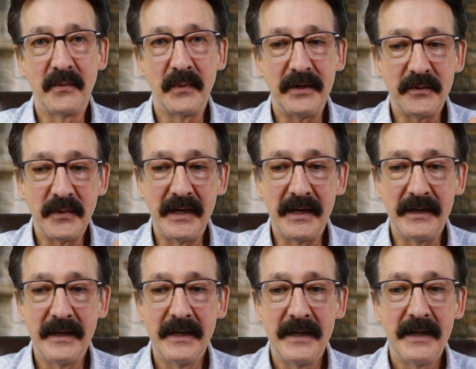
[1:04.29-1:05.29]
we treat it?
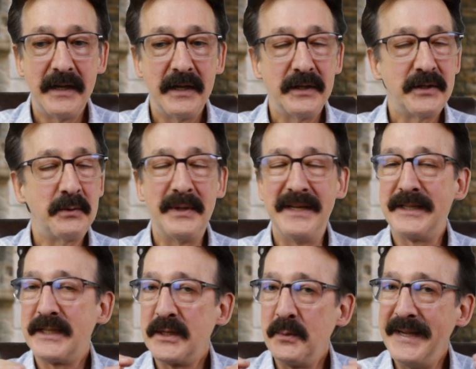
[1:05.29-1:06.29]
So it's
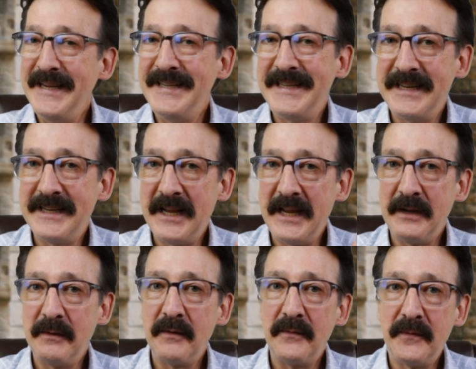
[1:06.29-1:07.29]
so easy to take
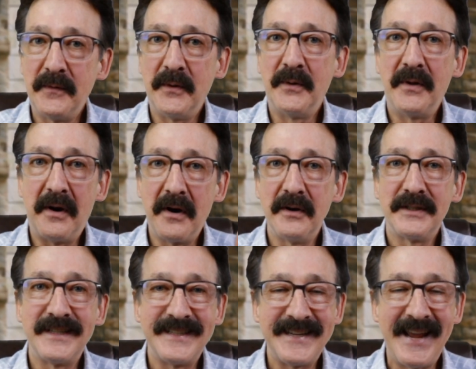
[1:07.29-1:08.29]
full
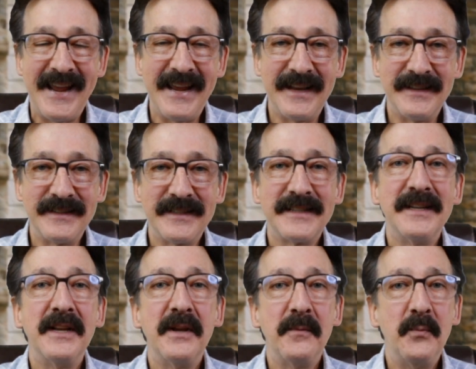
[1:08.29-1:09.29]
arch scans
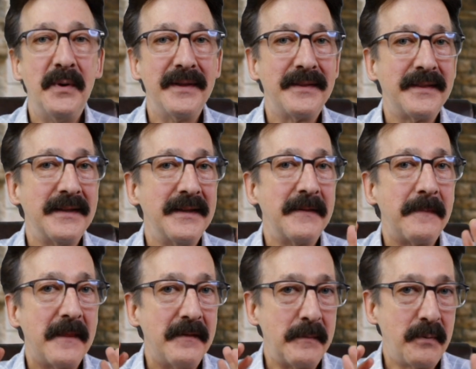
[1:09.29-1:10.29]
with
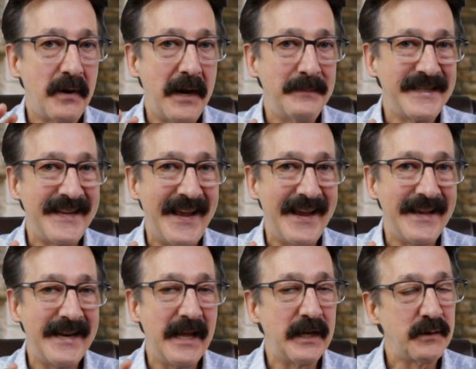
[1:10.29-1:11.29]
the
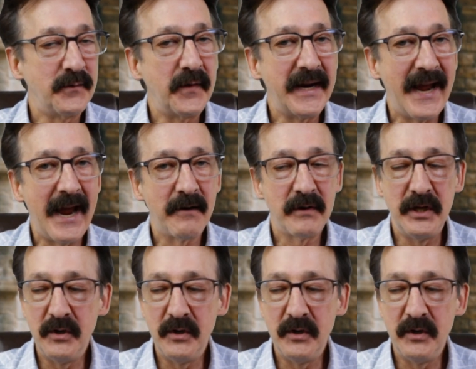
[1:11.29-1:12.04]
Primescan, and it's very accurate.